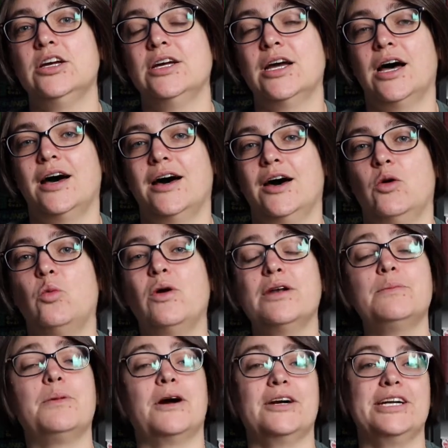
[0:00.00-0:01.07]
1
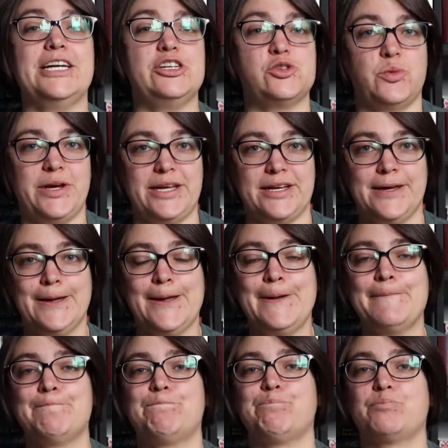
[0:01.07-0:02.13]
part each week,
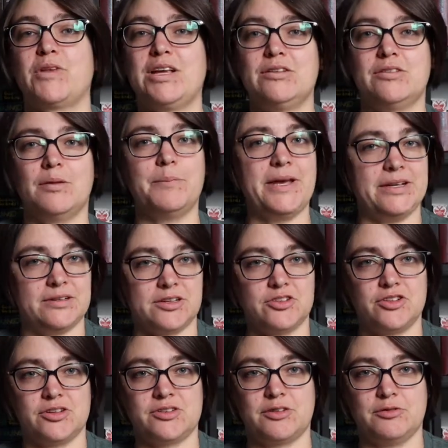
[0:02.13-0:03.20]
is the basic
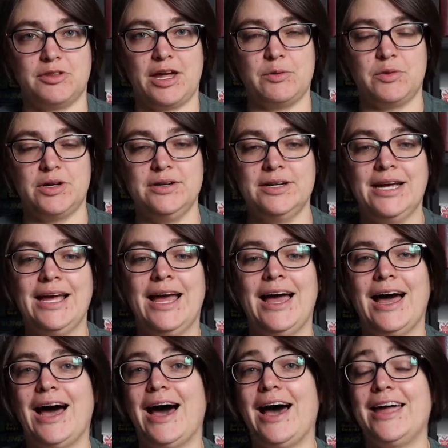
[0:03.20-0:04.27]
gist of that one.
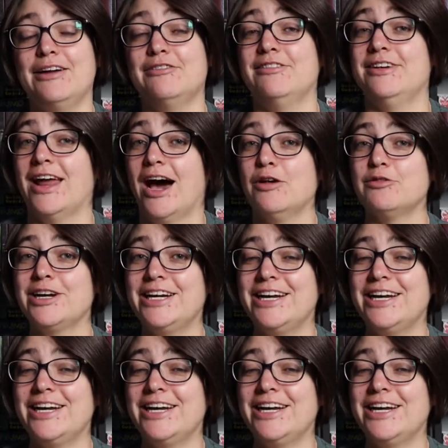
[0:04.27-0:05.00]
I have not read